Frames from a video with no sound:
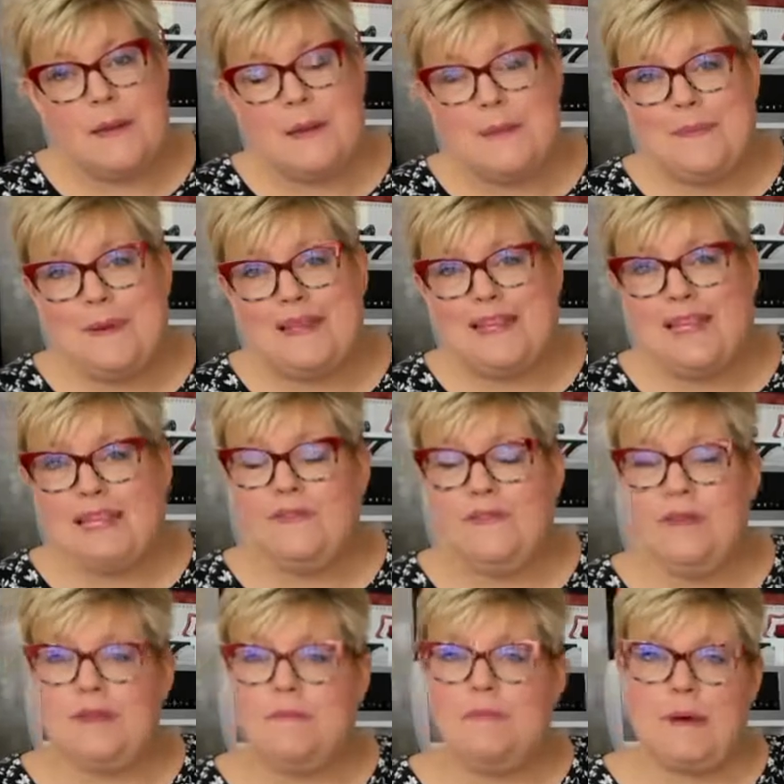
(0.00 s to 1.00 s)
but
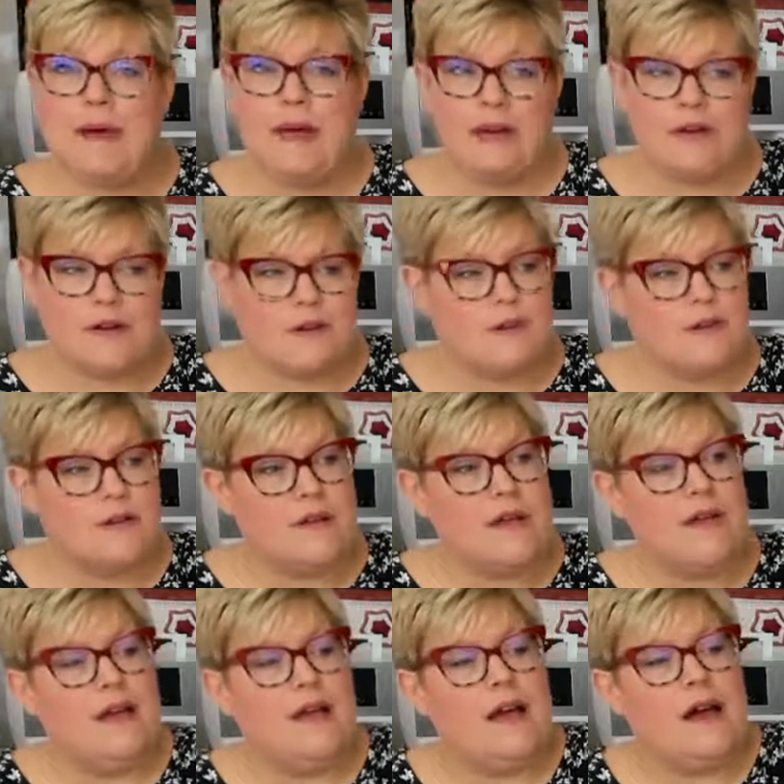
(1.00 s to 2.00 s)
even better
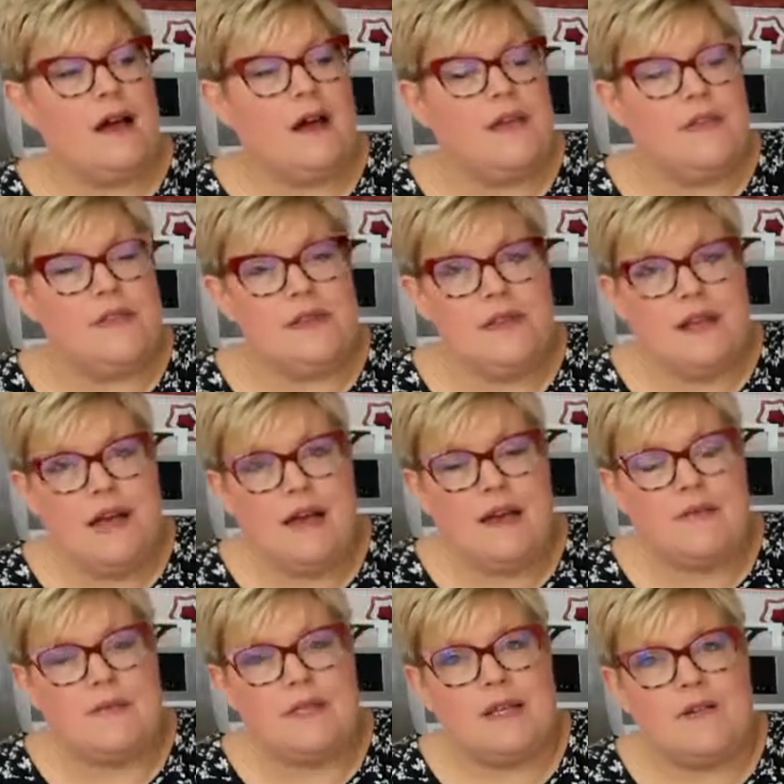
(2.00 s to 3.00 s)
are the
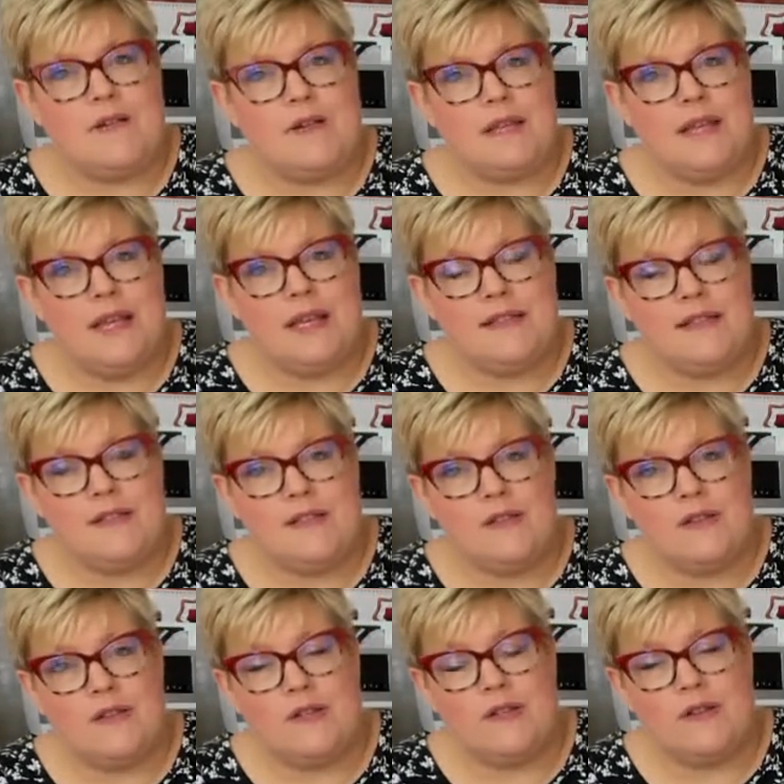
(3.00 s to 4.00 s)
knobs that are on the
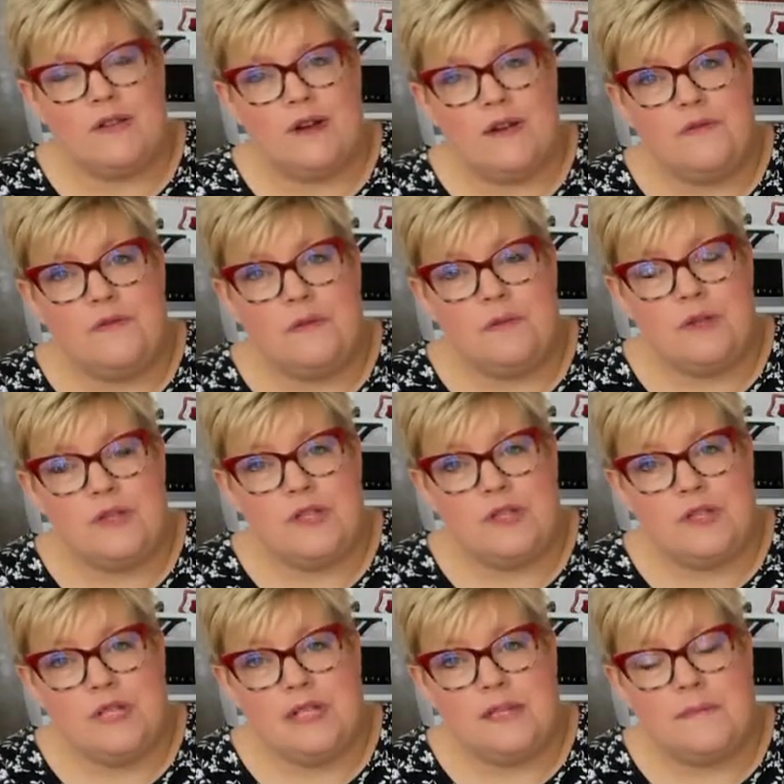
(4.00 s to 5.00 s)
exterior of the
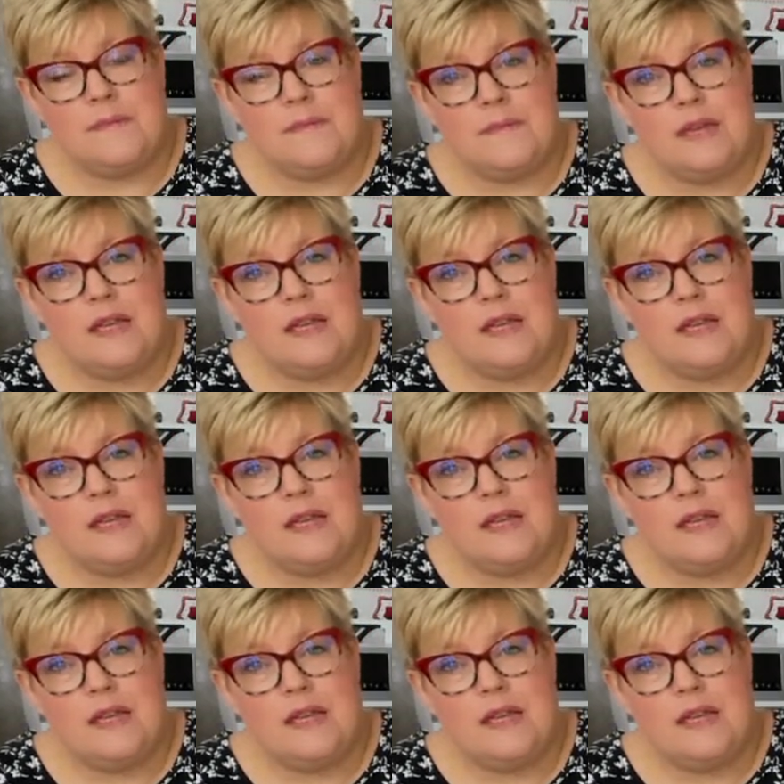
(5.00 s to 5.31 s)
machine.